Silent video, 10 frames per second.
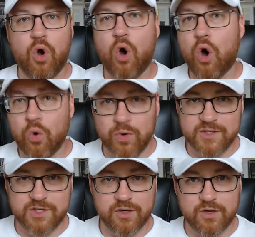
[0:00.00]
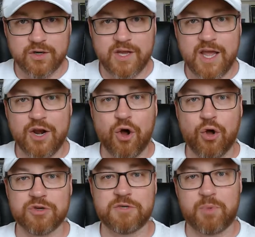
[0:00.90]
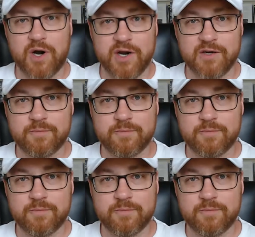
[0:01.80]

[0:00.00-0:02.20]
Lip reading: all winter, and all spring